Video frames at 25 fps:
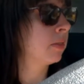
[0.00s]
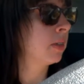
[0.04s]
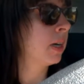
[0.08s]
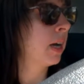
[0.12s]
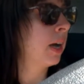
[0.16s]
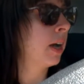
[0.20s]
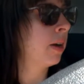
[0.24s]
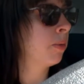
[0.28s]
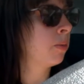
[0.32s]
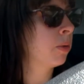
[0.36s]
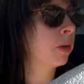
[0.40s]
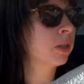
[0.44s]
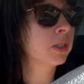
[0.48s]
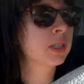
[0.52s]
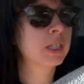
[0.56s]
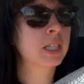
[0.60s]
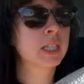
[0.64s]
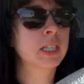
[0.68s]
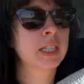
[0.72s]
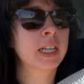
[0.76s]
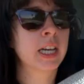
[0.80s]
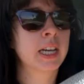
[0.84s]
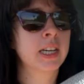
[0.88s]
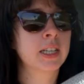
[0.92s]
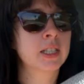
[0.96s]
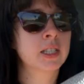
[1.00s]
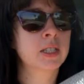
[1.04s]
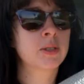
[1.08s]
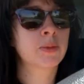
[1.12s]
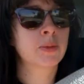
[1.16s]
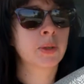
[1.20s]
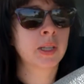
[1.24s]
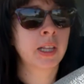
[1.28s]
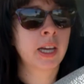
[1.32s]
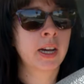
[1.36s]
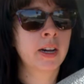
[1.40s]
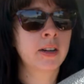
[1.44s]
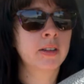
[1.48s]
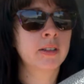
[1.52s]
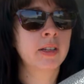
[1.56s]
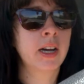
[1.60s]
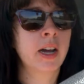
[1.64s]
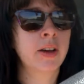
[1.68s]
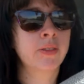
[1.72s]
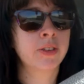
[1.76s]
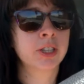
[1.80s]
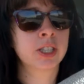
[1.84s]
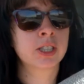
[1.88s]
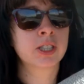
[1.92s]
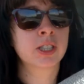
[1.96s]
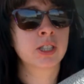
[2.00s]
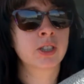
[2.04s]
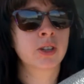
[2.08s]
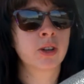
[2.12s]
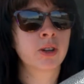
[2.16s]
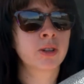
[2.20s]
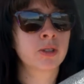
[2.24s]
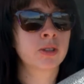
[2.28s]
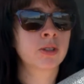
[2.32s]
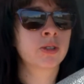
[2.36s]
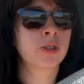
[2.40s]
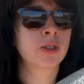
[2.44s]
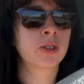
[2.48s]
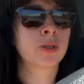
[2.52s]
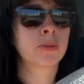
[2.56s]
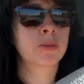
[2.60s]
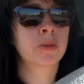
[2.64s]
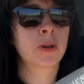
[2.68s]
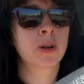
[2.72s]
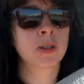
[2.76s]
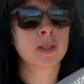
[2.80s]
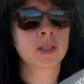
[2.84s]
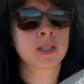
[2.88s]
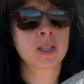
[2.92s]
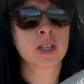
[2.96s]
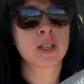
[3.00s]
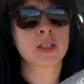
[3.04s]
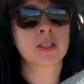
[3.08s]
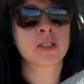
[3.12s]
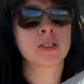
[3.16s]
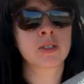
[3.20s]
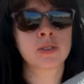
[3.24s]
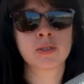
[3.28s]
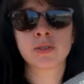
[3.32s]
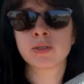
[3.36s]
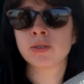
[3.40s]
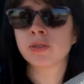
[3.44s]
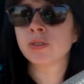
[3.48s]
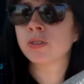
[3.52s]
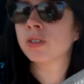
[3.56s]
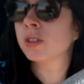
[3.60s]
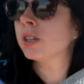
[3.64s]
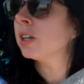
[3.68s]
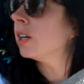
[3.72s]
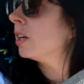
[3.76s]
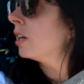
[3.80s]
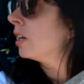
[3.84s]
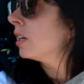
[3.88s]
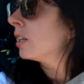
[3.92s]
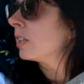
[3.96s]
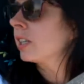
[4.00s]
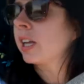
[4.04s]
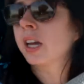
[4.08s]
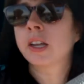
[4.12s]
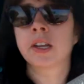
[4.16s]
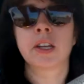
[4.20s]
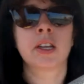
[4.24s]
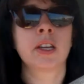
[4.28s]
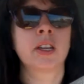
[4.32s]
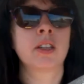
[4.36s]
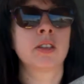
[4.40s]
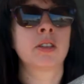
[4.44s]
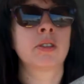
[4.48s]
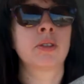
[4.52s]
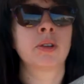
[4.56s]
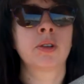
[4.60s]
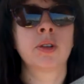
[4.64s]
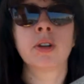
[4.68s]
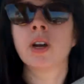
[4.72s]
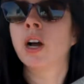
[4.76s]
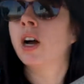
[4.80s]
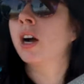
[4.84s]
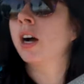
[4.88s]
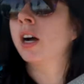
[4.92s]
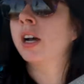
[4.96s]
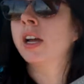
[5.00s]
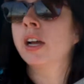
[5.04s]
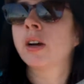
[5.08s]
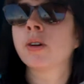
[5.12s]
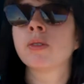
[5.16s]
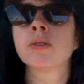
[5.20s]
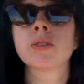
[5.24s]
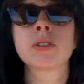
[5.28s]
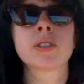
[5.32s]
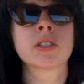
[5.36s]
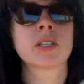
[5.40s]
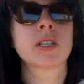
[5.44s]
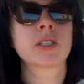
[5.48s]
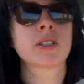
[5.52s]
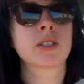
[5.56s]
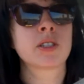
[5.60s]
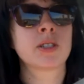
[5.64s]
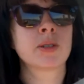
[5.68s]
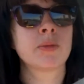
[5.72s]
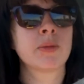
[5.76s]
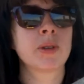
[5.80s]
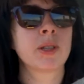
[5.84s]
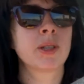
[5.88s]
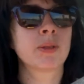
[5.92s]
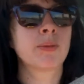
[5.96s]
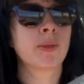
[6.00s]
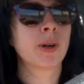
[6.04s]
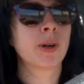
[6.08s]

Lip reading: I want to test without having to go through the process of getting it through our health system at the